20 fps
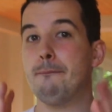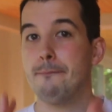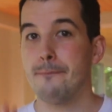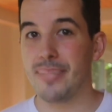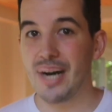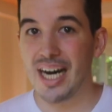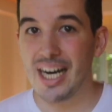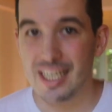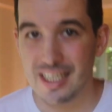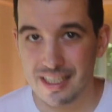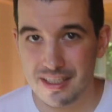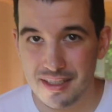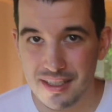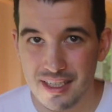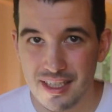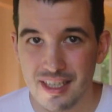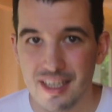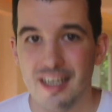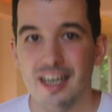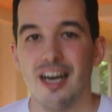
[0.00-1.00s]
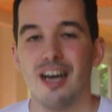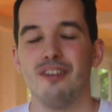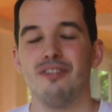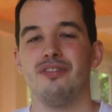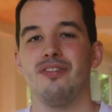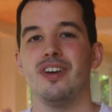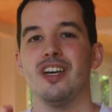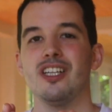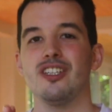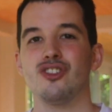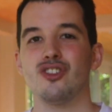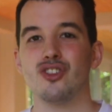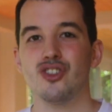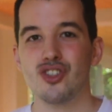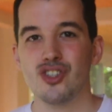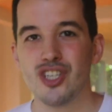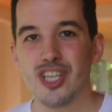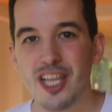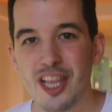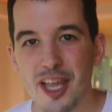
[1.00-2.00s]
But I felt
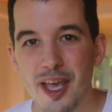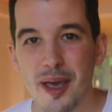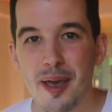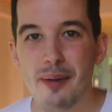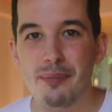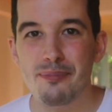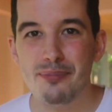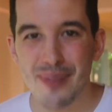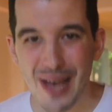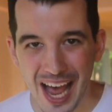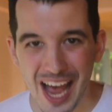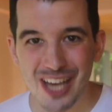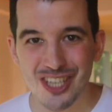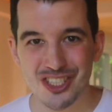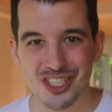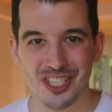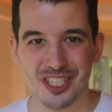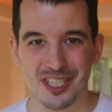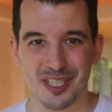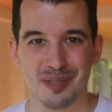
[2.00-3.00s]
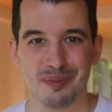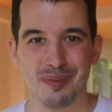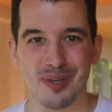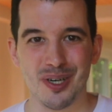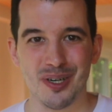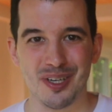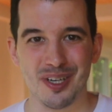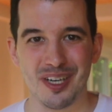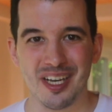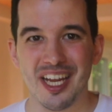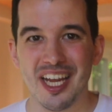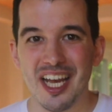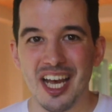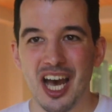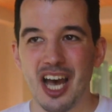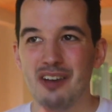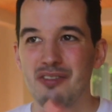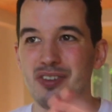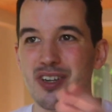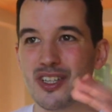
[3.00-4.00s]
really passionate about it.
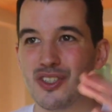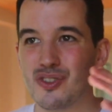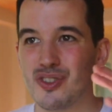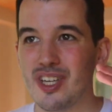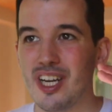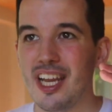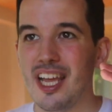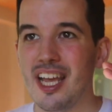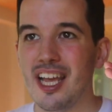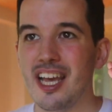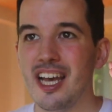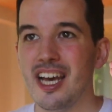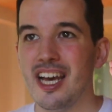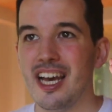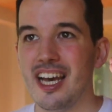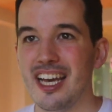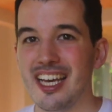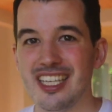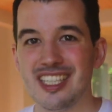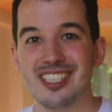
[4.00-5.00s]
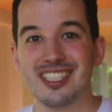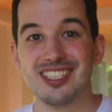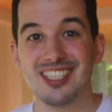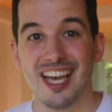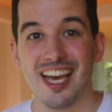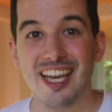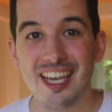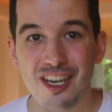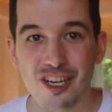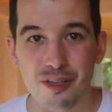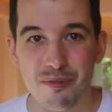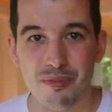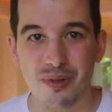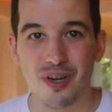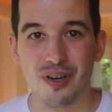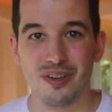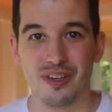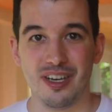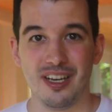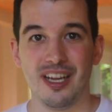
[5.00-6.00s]
I felt really excited
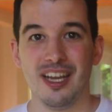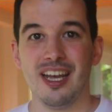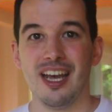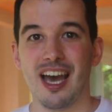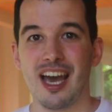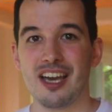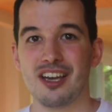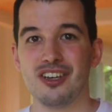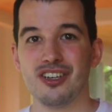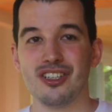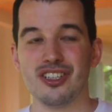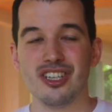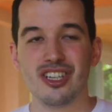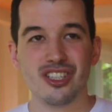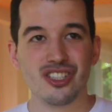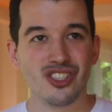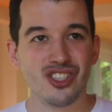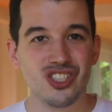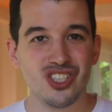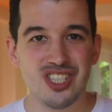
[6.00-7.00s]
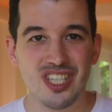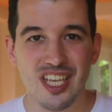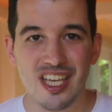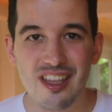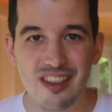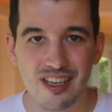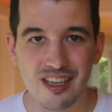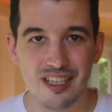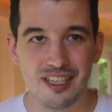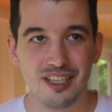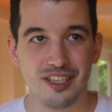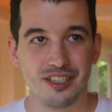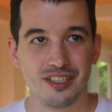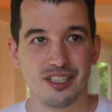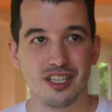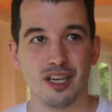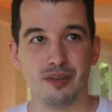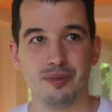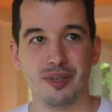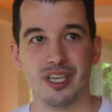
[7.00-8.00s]
about it. I could see the leaders
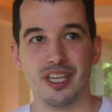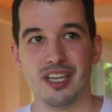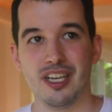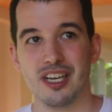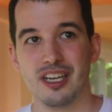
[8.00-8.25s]
coming here.